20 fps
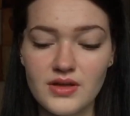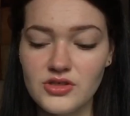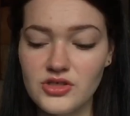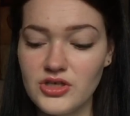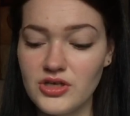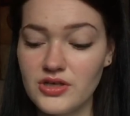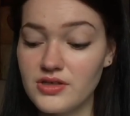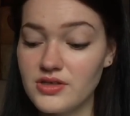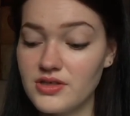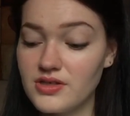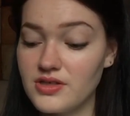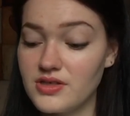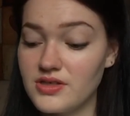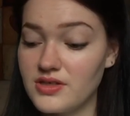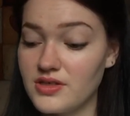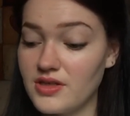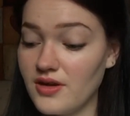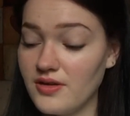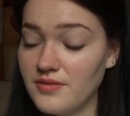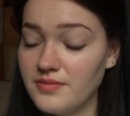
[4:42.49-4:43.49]
Just
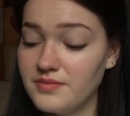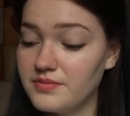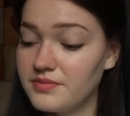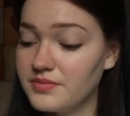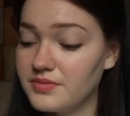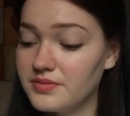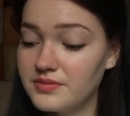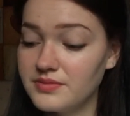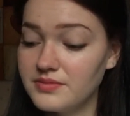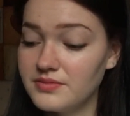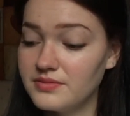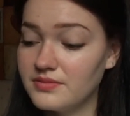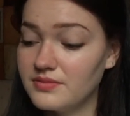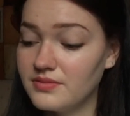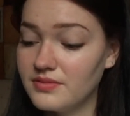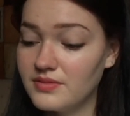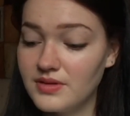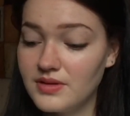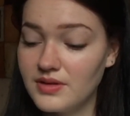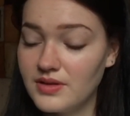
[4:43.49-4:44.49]
stop
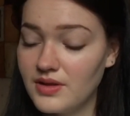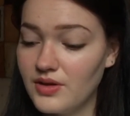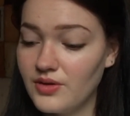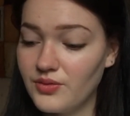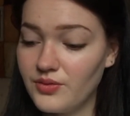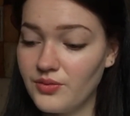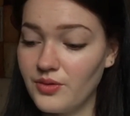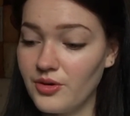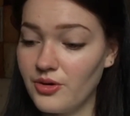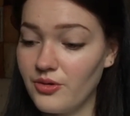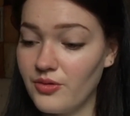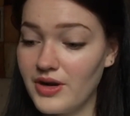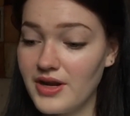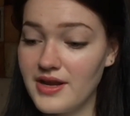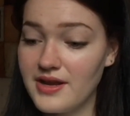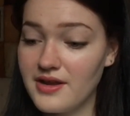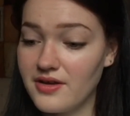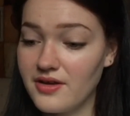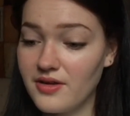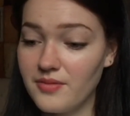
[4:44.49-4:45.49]

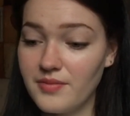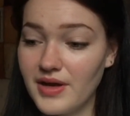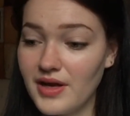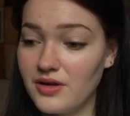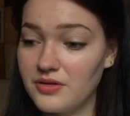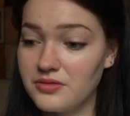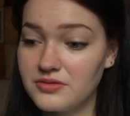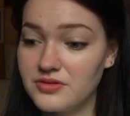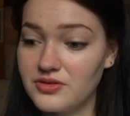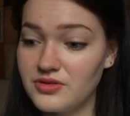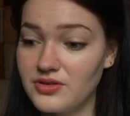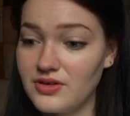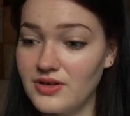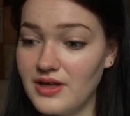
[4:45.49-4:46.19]
worrying about